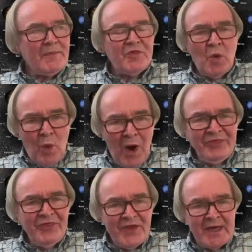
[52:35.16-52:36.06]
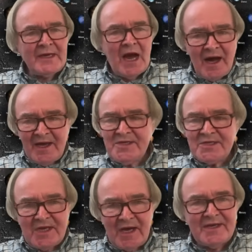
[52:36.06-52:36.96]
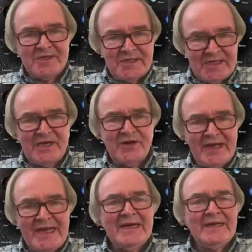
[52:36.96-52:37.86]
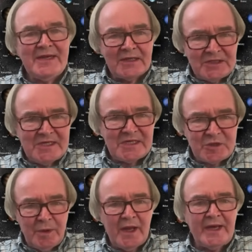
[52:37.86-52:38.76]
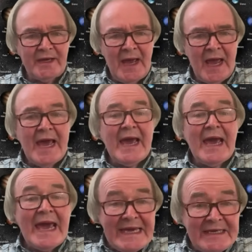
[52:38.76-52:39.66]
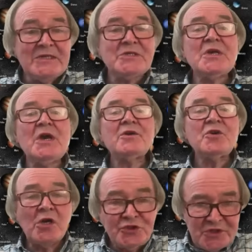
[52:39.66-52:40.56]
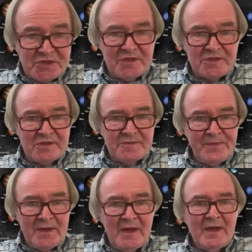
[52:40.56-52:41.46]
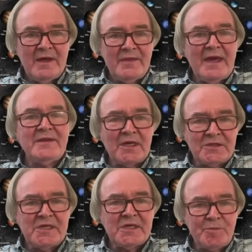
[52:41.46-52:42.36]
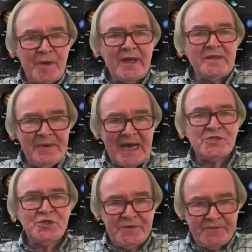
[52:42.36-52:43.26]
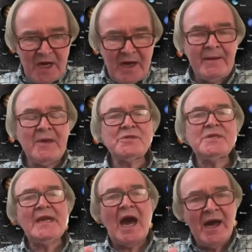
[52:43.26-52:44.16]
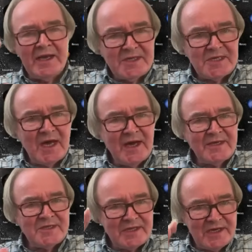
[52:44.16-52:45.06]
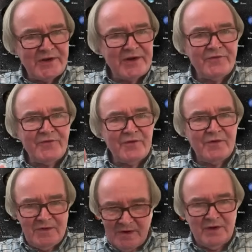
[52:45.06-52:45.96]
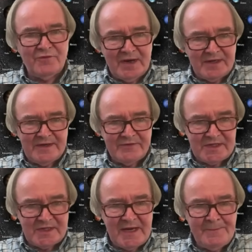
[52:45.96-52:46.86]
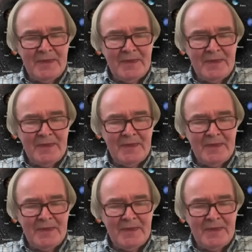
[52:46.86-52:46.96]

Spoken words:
the one thing Einstein's theory doesn't explain is consciousness. It doesn't explain the passage of time, because in Einstein's theory of relativity,